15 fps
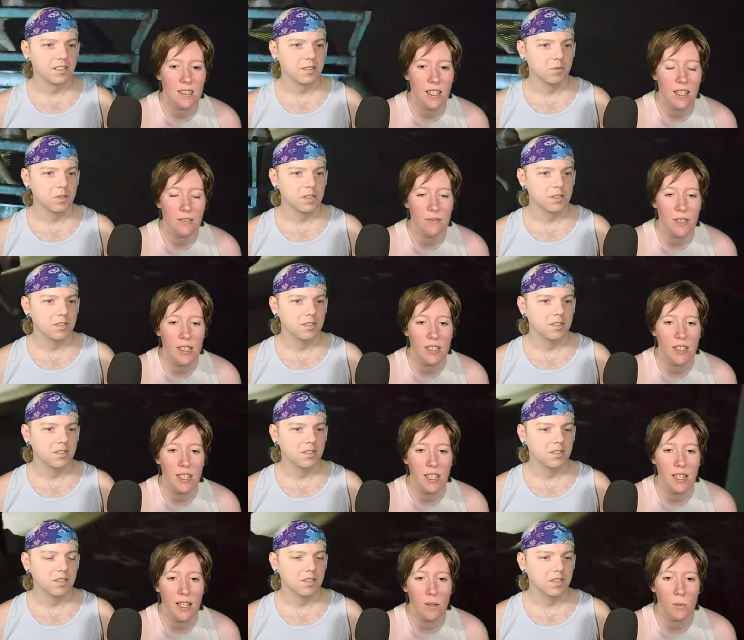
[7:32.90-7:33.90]
Speaker 1: I well,
Speaker 2: figured
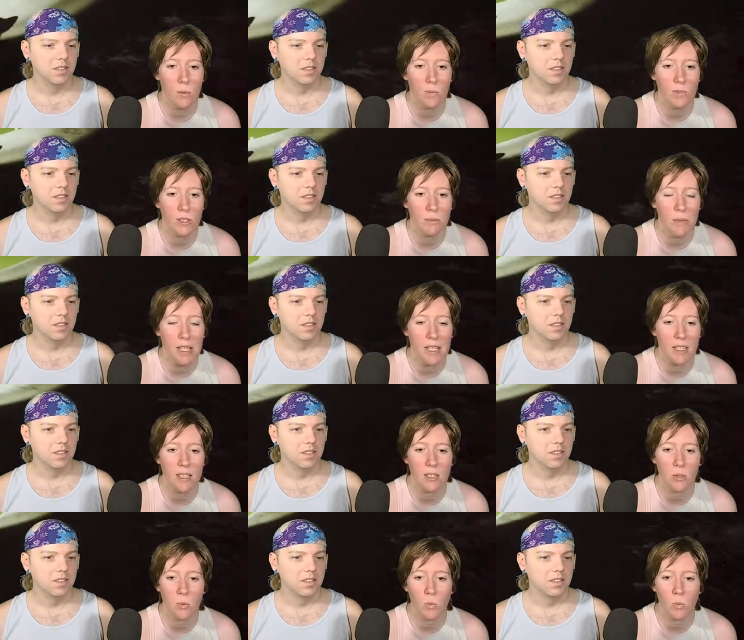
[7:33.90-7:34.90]
out how to make
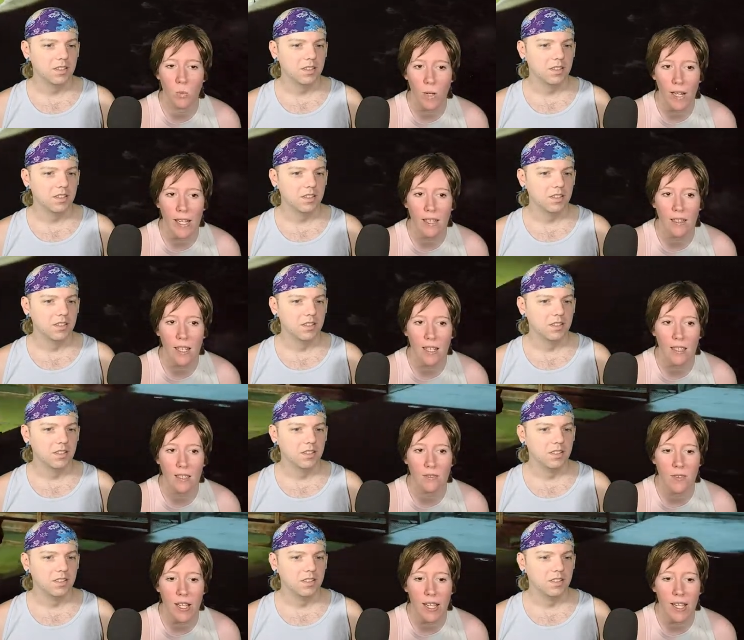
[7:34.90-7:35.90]
this way less
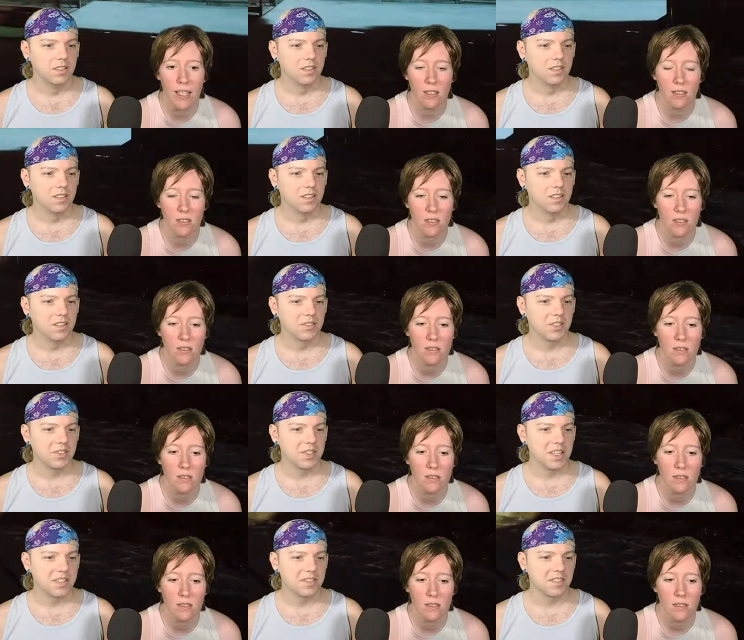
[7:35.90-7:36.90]
of a hassle.
Speaker 1: Just
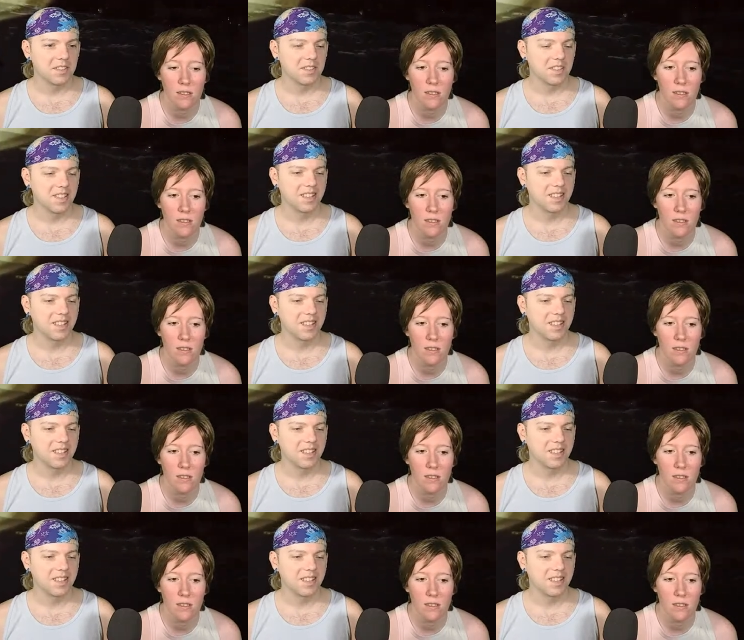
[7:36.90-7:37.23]
exit the